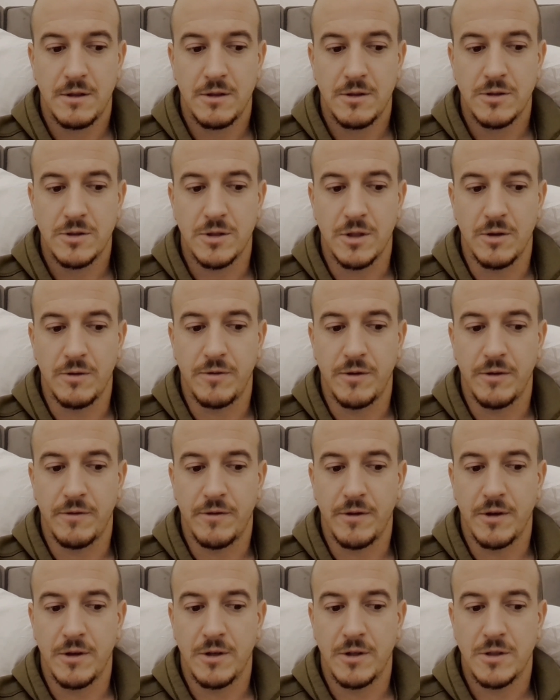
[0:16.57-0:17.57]
So for the
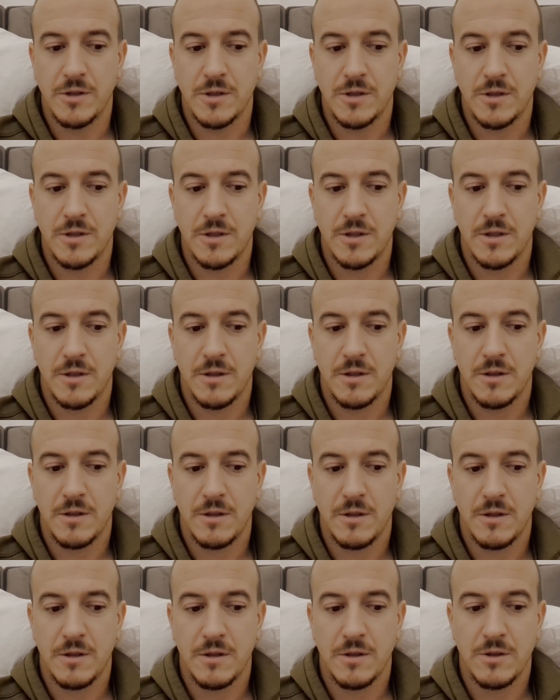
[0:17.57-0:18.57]
first
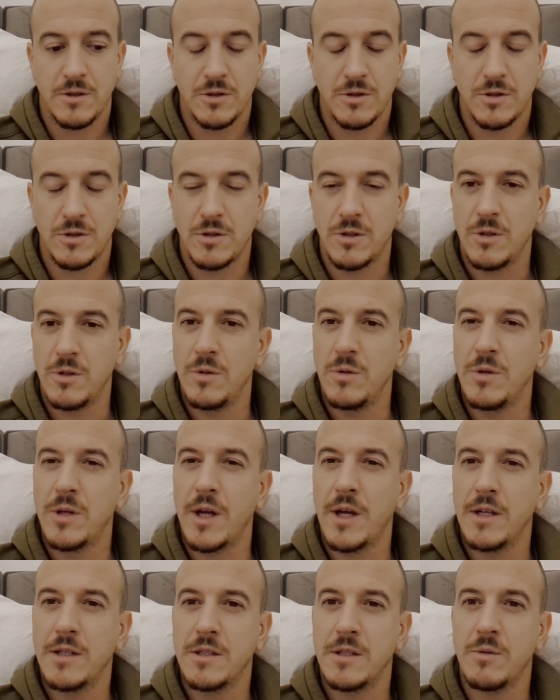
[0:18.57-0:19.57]
2
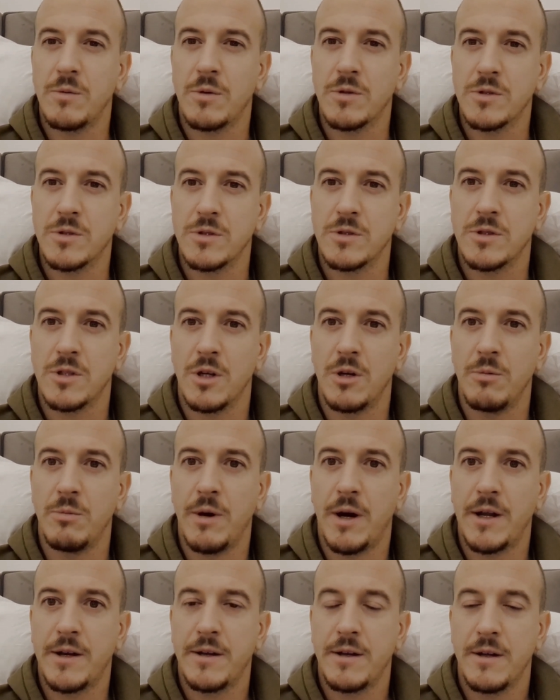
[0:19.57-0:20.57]
days, it wasn't so
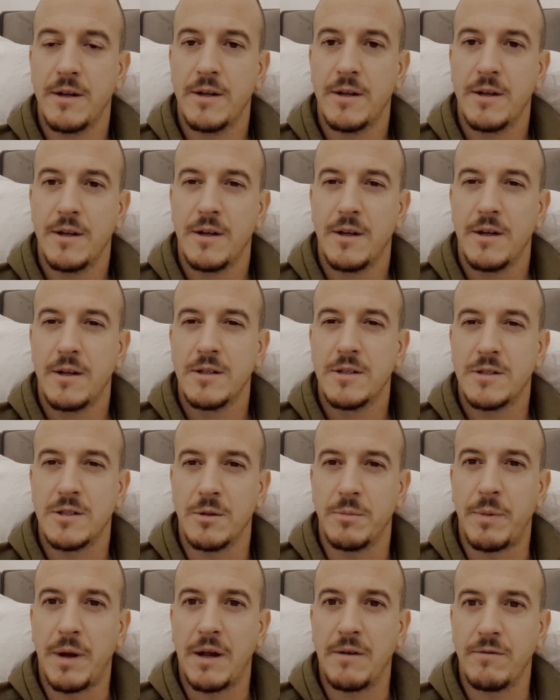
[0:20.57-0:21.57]
bad. Still
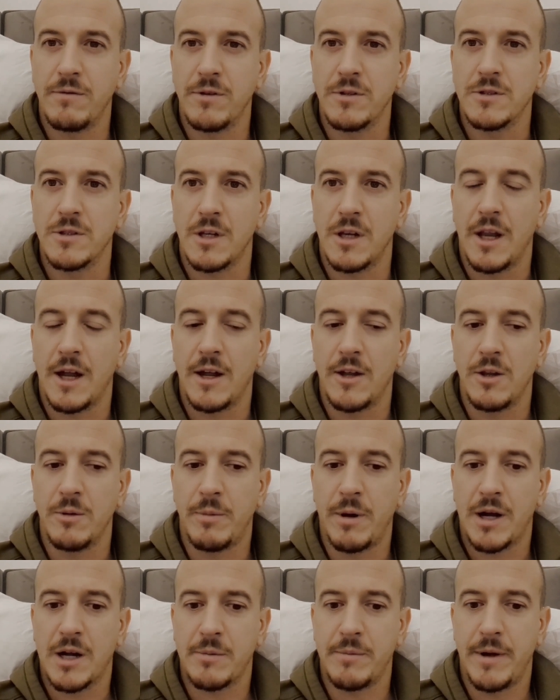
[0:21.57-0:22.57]
painful to lie on the
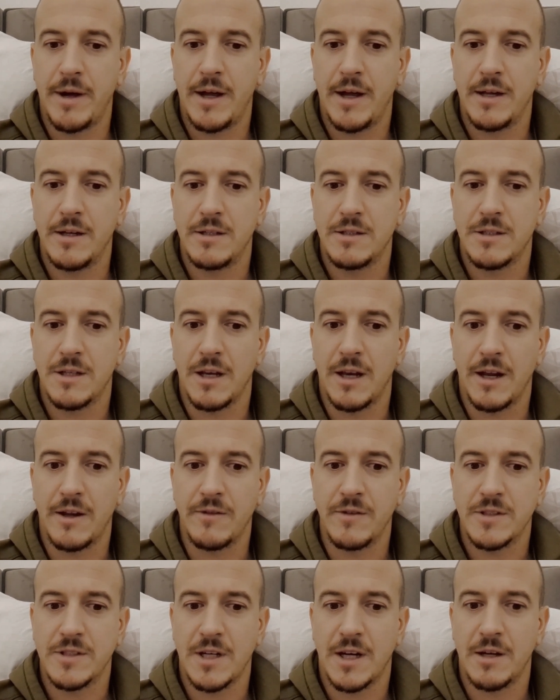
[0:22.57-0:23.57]
back of my head, to lie on
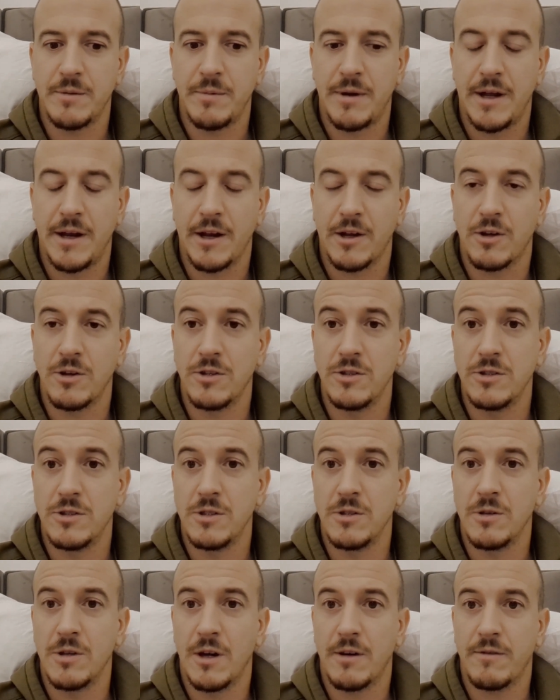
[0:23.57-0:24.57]
the side of my head. I couldn't
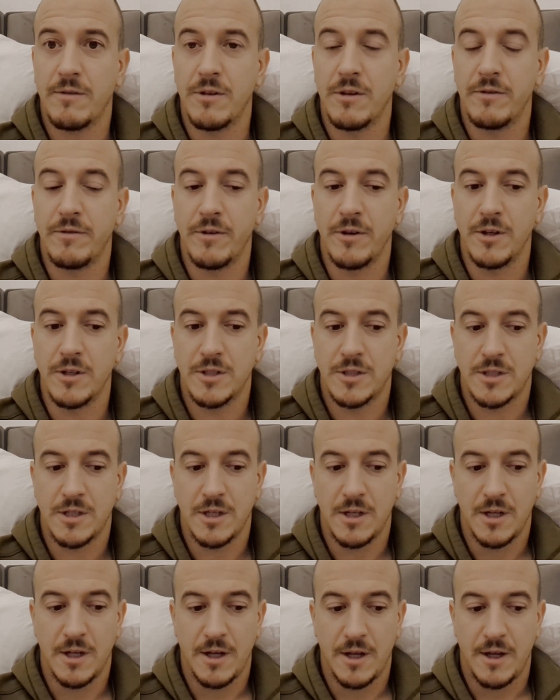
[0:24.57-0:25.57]
do that for the first
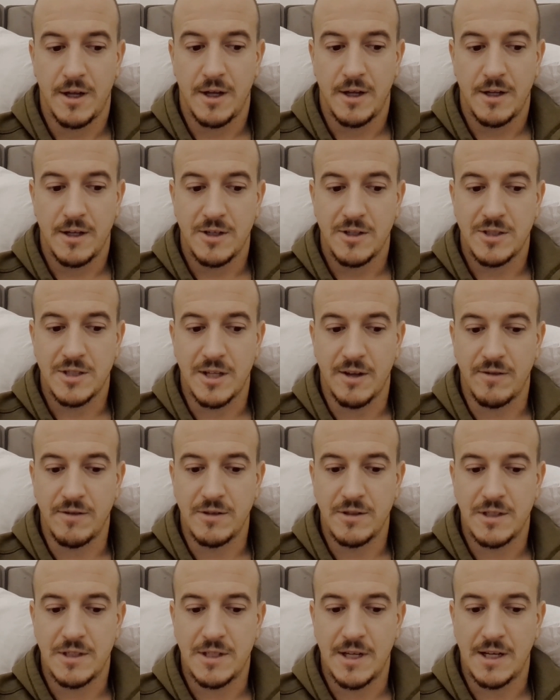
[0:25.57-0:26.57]
7
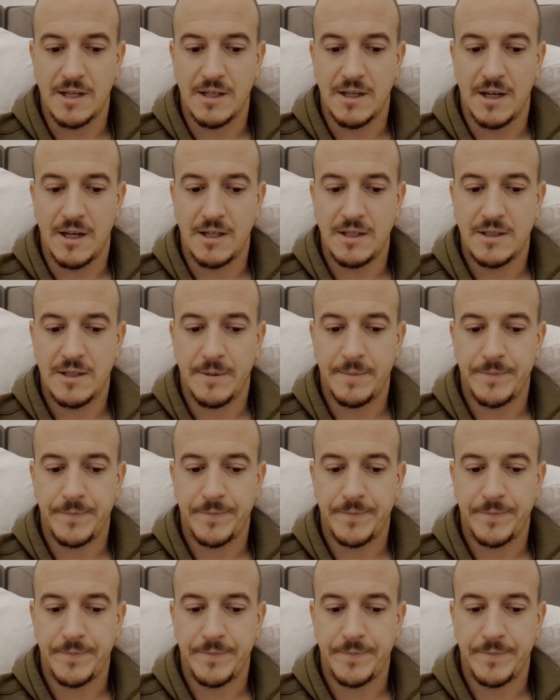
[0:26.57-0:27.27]
to 10 days.